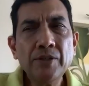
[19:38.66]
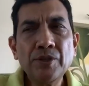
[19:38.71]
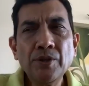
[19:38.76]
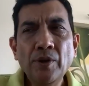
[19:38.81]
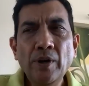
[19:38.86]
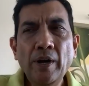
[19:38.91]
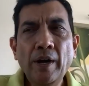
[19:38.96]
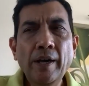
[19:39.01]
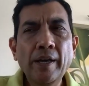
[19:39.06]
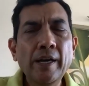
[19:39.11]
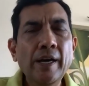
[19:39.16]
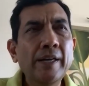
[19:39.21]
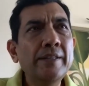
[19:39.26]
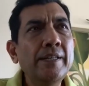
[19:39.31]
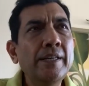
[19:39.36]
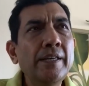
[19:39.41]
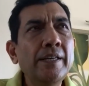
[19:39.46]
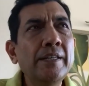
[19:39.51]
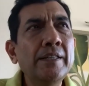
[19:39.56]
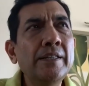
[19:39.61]
so I, I
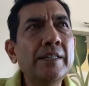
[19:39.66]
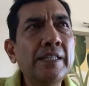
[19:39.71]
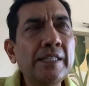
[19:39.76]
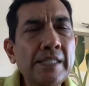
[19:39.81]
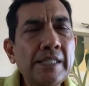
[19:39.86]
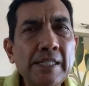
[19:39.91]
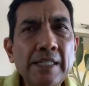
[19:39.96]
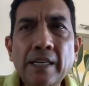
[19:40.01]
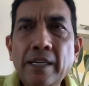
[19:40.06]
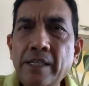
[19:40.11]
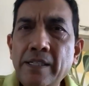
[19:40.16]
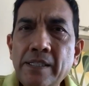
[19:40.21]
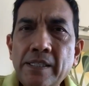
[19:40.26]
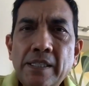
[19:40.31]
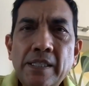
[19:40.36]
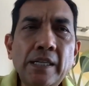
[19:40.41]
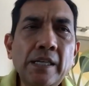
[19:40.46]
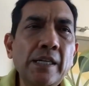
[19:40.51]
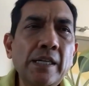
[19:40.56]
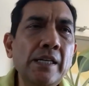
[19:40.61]
think this is
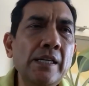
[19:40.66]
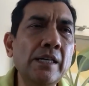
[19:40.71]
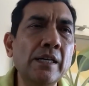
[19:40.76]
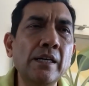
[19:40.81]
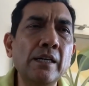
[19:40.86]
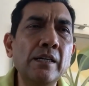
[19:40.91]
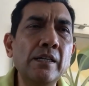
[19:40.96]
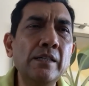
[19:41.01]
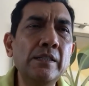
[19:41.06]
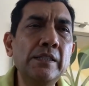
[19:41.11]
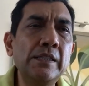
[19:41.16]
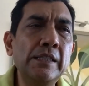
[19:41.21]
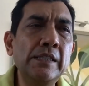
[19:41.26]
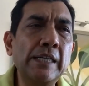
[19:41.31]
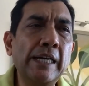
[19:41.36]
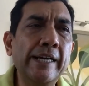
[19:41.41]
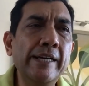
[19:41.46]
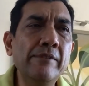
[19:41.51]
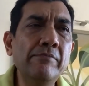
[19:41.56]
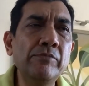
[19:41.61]
the uh,
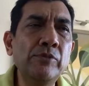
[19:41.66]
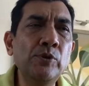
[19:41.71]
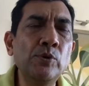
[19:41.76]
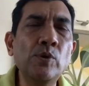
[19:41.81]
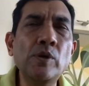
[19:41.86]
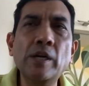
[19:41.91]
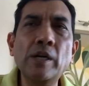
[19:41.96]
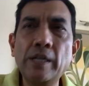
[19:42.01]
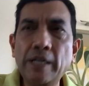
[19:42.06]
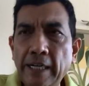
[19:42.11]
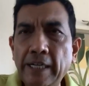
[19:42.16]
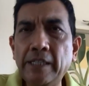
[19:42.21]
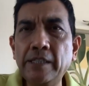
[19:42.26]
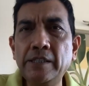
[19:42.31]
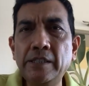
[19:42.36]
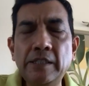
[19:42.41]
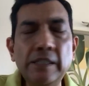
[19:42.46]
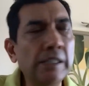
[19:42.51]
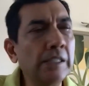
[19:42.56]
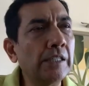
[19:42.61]
time to
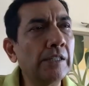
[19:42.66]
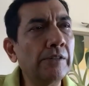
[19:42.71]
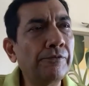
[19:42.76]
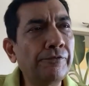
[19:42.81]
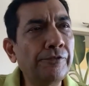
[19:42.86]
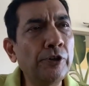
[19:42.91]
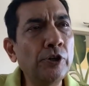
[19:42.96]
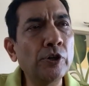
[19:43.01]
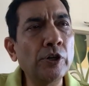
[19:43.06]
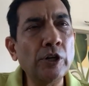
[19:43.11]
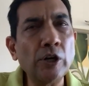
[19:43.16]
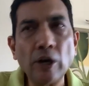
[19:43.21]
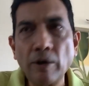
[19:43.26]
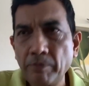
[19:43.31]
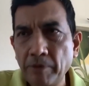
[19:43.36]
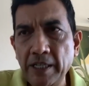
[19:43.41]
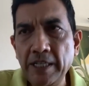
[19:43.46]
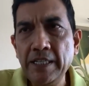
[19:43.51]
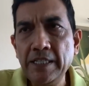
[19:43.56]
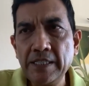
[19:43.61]
correct a uh, few
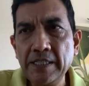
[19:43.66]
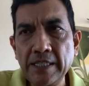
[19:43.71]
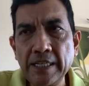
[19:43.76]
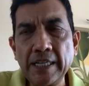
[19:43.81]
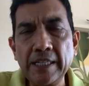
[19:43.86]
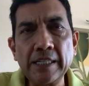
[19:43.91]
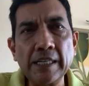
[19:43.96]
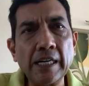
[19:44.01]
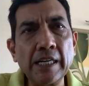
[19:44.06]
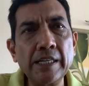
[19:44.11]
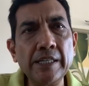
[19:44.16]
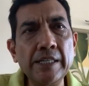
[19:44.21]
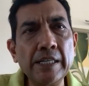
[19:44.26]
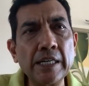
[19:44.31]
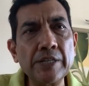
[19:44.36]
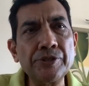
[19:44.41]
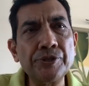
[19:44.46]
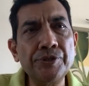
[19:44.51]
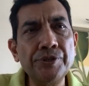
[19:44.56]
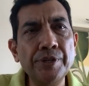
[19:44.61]
anomalies that our
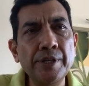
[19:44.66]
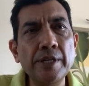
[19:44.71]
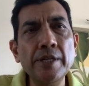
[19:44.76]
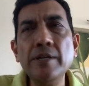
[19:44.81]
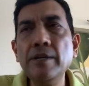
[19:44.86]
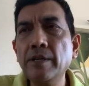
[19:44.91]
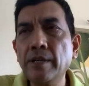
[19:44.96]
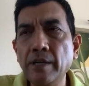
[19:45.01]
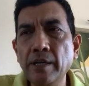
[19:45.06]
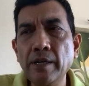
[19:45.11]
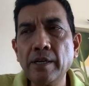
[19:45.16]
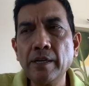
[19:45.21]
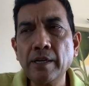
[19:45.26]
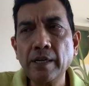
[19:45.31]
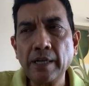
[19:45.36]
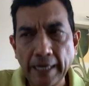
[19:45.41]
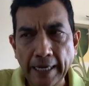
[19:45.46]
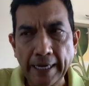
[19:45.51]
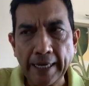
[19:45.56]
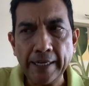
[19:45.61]
industry uh,
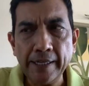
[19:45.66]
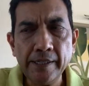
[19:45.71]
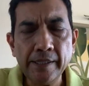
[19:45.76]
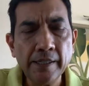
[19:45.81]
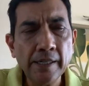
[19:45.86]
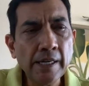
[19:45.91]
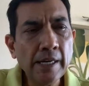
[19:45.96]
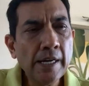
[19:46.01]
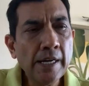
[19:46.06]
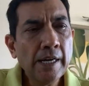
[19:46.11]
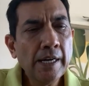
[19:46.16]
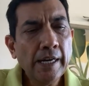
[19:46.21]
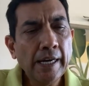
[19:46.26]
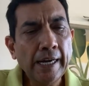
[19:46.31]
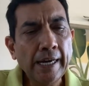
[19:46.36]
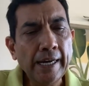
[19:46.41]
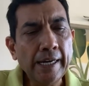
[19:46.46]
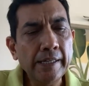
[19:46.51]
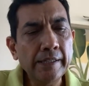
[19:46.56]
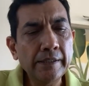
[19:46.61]
had
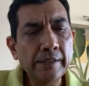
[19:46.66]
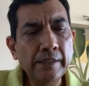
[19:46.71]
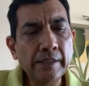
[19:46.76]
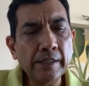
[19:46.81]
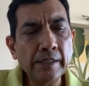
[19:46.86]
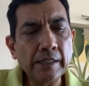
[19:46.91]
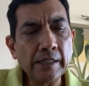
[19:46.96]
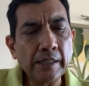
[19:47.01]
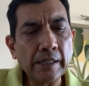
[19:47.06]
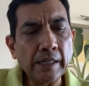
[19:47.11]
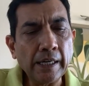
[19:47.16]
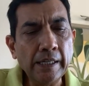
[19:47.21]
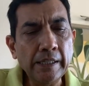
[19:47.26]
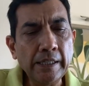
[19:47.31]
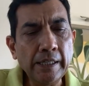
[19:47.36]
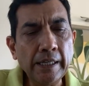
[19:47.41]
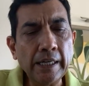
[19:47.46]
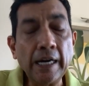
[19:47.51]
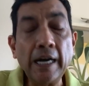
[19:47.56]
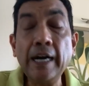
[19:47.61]
and uh, i
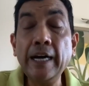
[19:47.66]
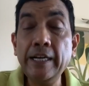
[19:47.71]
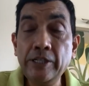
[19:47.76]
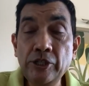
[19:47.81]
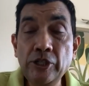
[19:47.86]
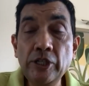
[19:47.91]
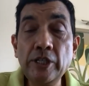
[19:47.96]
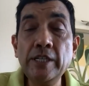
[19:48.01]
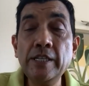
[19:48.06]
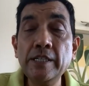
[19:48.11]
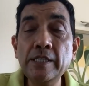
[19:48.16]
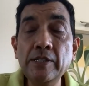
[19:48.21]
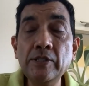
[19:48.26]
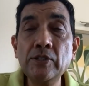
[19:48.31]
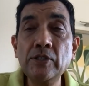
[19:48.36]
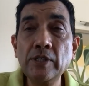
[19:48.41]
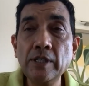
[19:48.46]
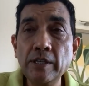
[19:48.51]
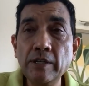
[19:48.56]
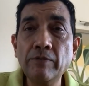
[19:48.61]
think hygiene
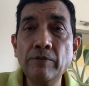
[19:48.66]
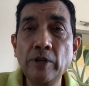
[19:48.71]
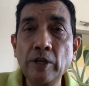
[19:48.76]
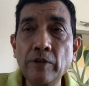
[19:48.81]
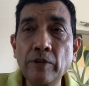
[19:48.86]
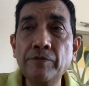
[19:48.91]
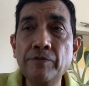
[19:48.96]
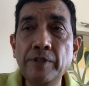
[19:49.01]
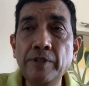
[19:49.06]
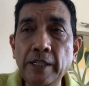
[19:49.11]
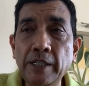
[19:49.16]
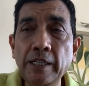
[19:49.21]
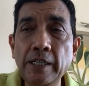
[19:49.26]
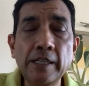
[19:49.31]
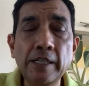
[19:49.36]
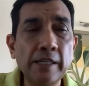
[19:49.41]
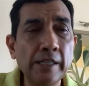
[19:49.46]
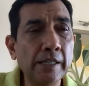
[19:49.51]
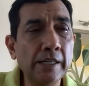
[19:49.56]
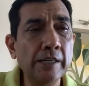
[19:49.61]
is uh, one of
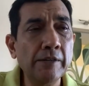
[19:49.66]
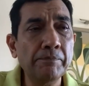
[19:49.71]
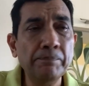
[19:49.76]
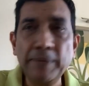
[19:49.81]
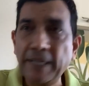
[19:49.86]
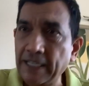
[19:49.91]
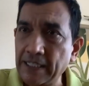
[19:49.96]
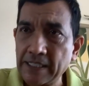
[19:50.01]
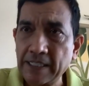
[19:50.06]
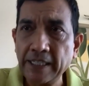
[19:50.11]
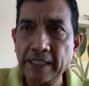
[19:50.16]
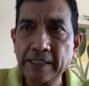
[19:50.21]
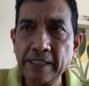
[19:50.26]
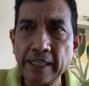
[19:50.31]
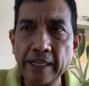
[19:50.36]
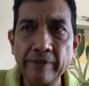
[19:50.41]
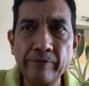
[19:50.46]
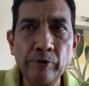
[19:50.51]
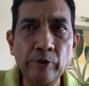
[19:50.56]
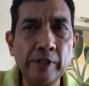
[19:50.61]
the uh, biggest things
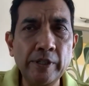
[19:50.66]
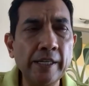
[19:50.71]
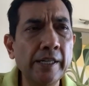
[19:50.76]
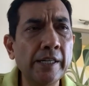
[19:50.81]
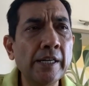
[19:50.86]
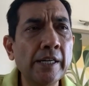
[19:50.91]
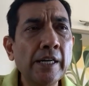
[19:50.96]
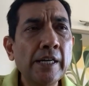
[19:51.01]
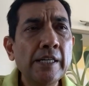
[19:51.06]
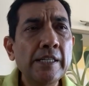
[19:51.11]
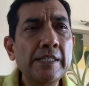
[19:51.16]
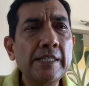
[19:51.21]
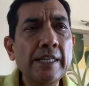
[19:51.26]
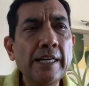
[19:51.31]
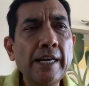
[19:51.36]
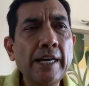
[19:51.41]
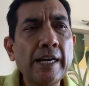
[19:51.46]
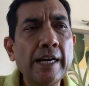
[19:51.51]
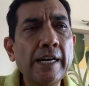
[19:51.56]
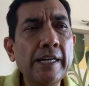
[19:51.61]
i would
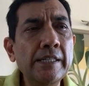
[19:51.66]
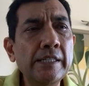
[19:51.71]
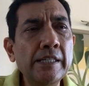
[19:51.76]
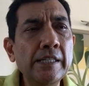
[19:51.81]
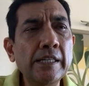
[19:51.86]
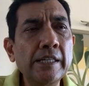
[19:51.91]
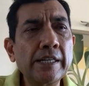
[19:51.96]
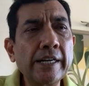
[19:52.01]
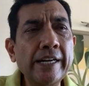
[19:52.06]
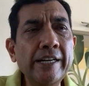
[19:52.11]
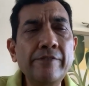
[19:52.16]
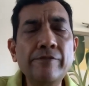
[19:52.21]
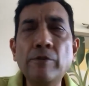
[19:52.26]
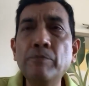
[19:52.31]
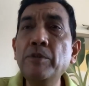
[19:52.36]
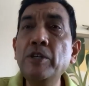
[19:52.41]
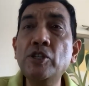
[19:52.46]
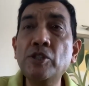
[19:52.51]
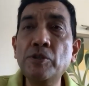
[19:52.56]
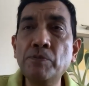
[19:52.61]
say and uh, right from
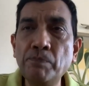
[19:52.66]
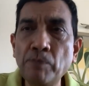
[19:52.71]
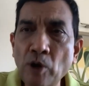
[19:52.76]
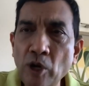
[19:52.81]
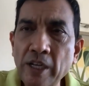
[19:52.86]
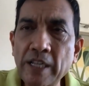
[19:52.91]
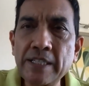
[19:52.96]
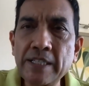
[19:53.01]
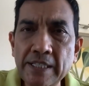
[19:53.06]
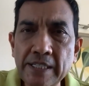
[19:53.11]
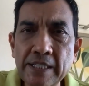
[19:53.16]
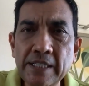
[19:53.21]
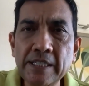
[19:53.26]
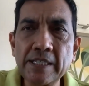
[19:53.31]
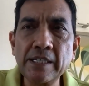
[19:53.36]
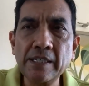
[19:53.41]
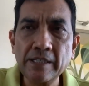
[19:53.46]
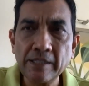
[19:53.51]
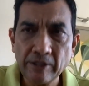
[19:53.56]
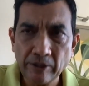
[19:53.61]
the smallest
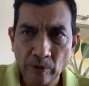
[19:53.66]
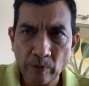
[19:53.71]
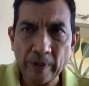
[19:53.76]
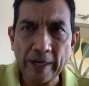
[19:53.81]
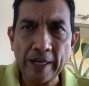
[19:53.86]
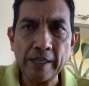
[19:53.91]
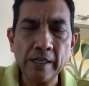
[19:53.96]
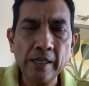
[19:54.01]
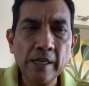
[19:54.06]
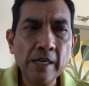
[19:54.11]
uh, one